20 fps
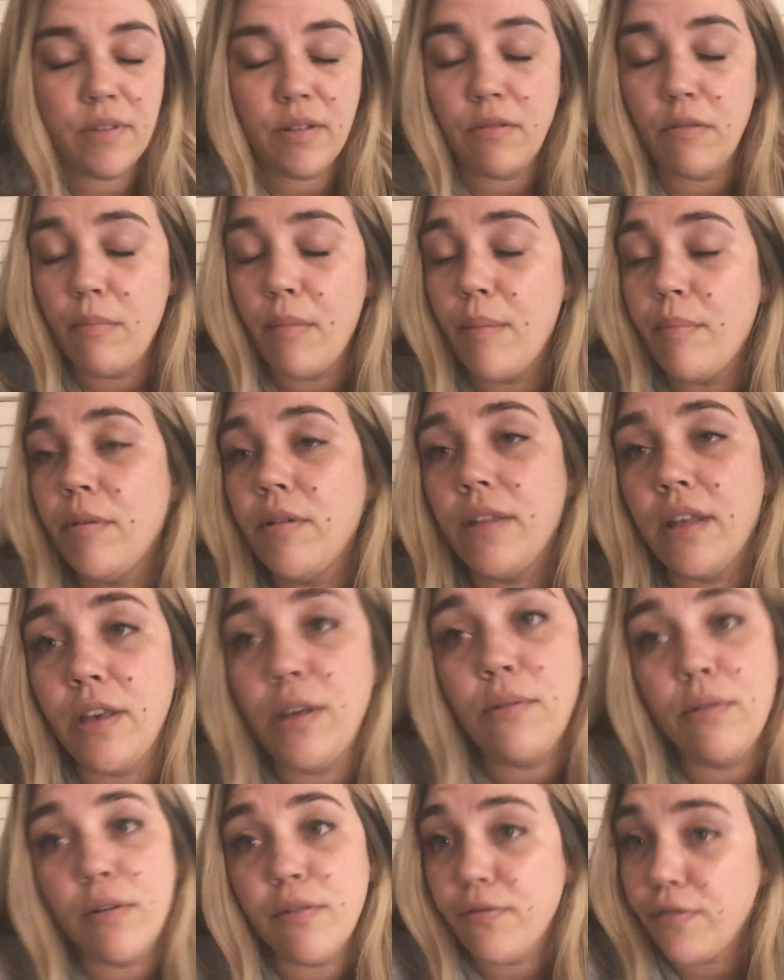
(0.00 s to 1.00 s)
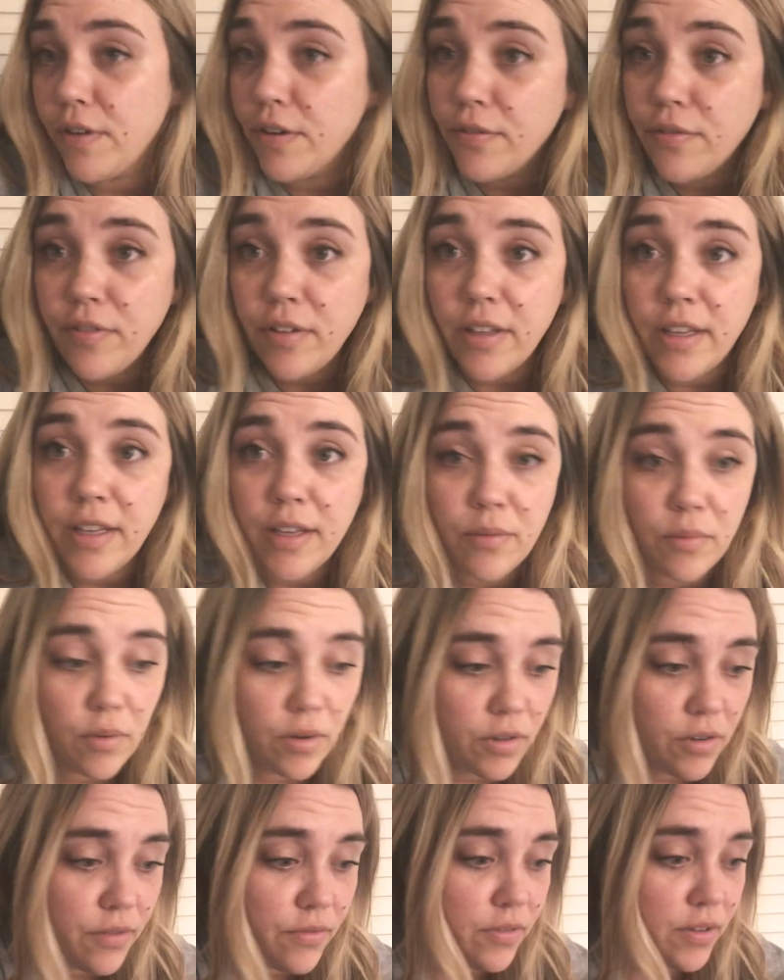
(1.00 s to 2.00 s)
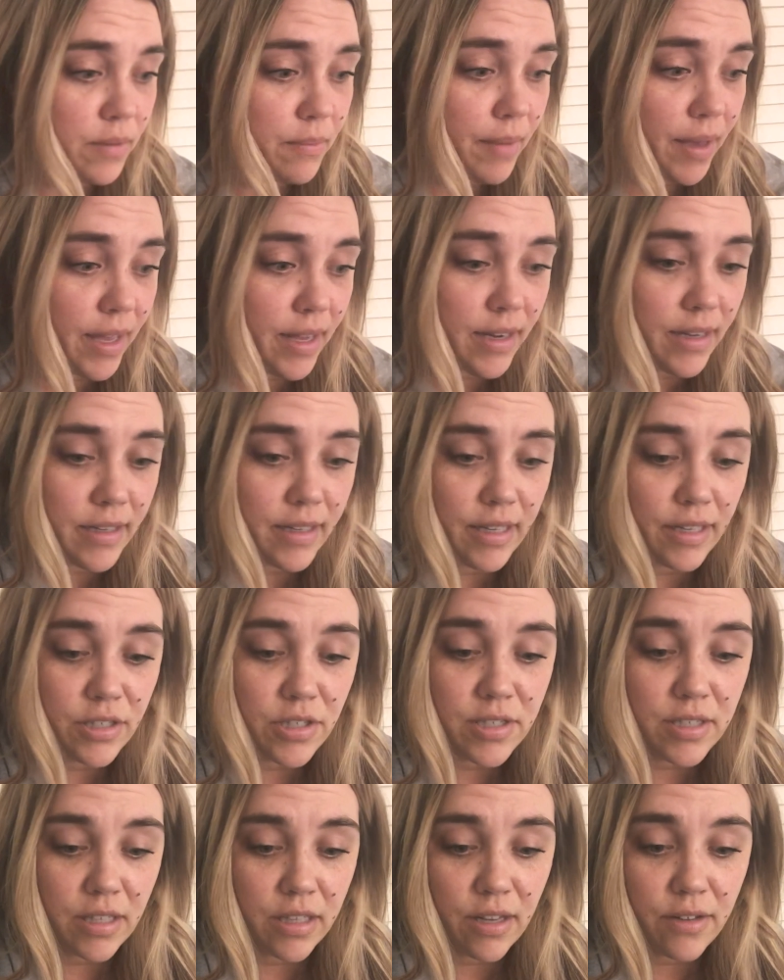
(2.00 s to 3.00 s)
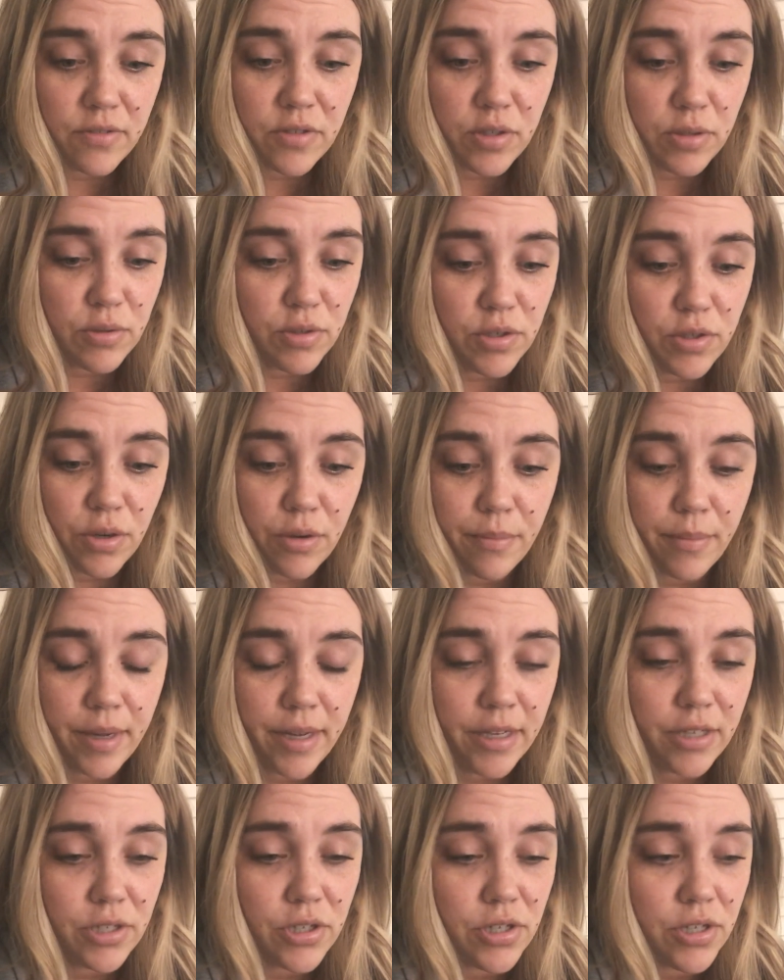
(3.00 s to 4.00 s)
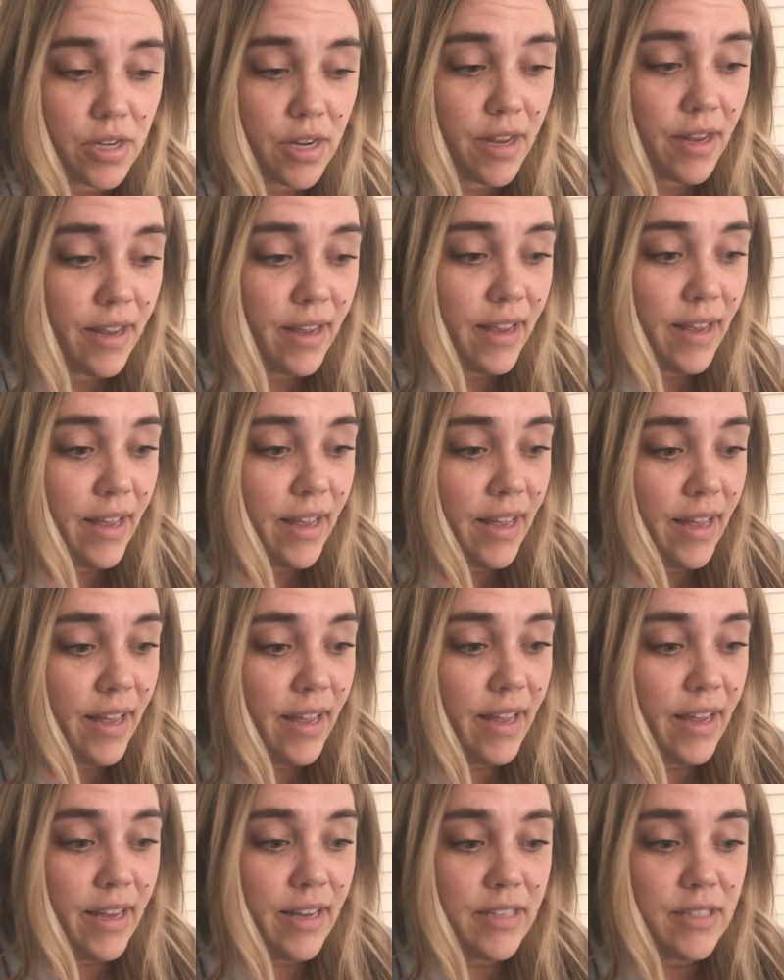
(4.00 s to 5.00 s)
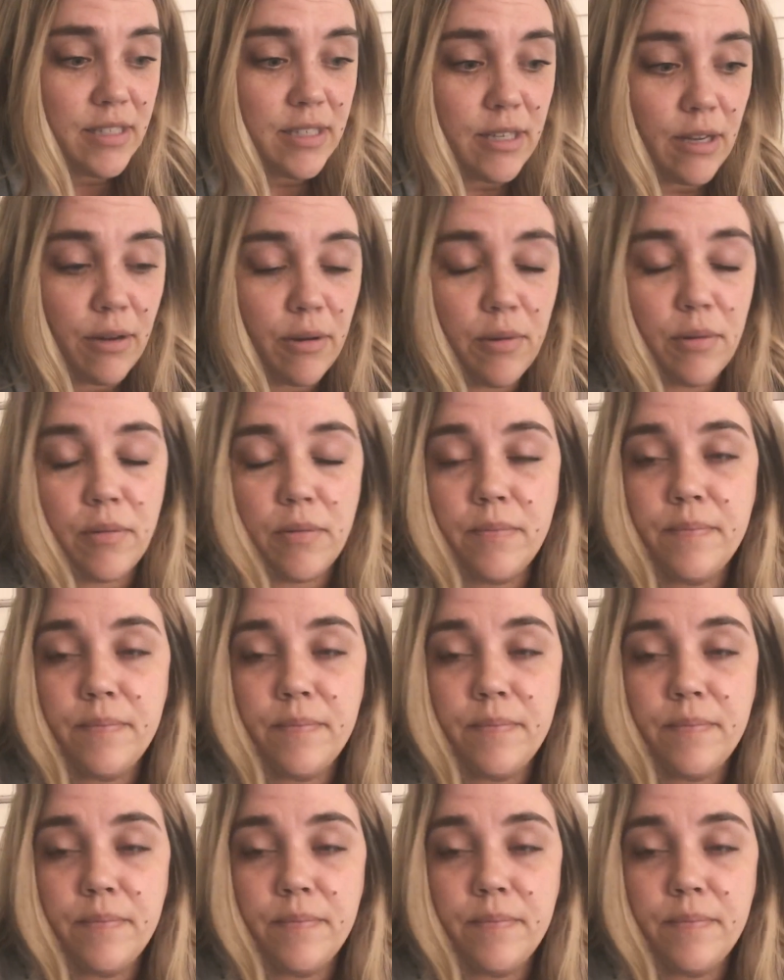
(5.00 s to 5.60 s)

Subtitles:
remember that you are fearfully and wonderfully made, and he just loves you so much. So